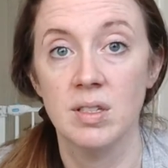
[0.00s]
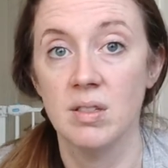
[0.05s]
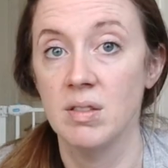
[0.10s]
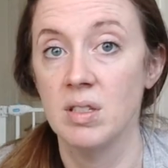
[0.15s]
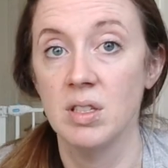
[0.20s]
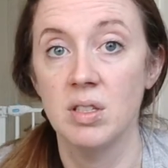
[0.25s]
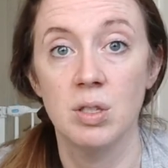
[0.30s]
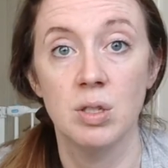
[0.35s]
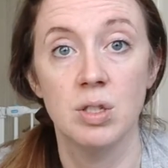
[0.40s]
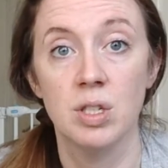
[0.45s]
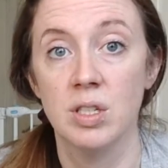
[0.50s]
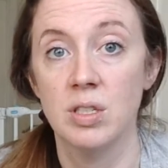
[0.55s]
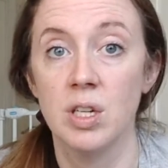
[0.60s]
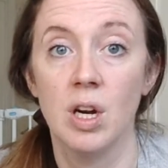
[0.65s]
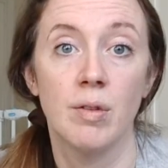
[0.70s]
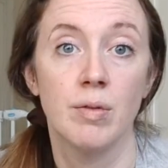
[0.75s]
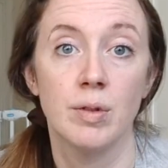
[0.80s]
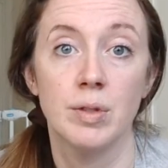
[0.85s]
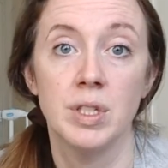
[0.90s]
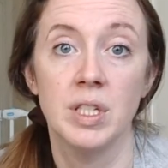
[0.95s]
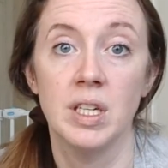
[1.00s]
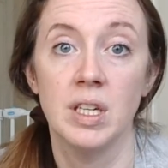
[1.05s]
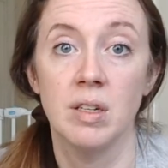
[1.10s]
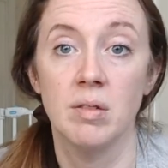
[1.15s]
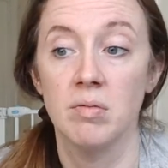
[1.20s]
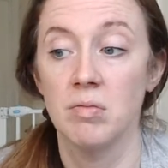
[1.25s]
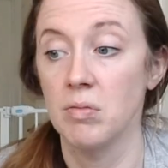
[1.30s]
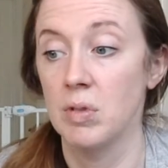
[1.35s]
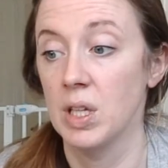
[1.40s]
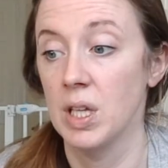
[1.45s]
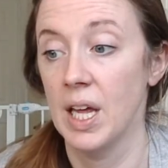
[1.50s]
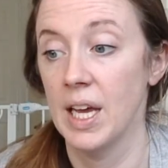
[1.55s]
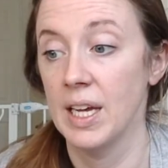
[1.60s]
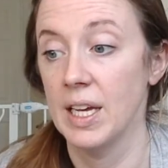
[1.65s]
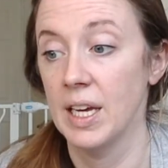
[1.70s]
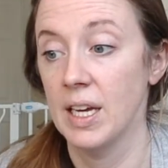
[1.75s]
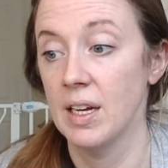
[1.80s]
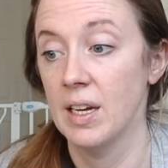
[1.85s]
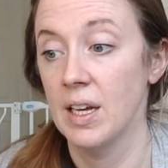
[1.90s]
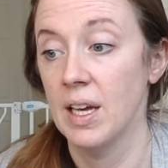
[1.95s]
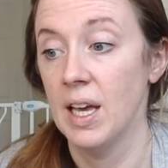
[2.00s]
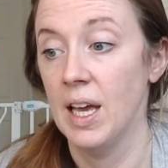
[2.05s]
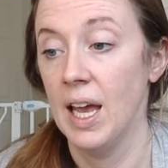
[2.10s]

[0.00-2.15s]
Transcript: This is just our routine. We like it.